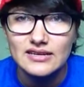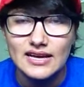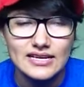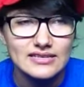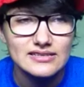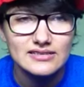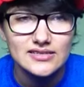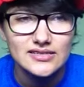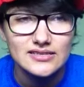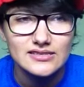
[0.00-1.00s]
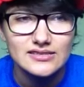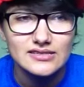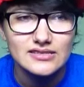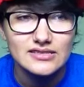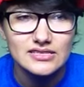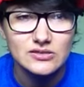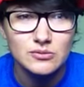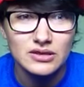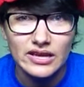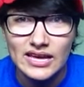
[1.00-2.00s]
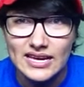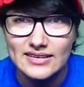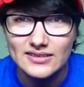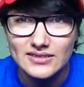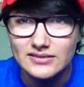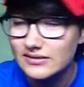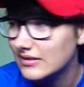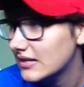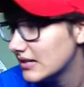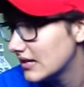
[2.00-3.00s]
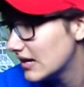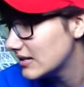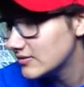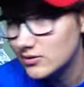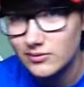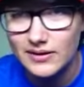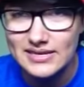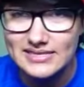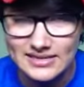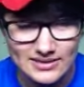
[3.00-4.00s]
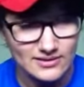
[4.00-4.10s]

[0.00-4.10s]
And they do a lot. And it's crazy,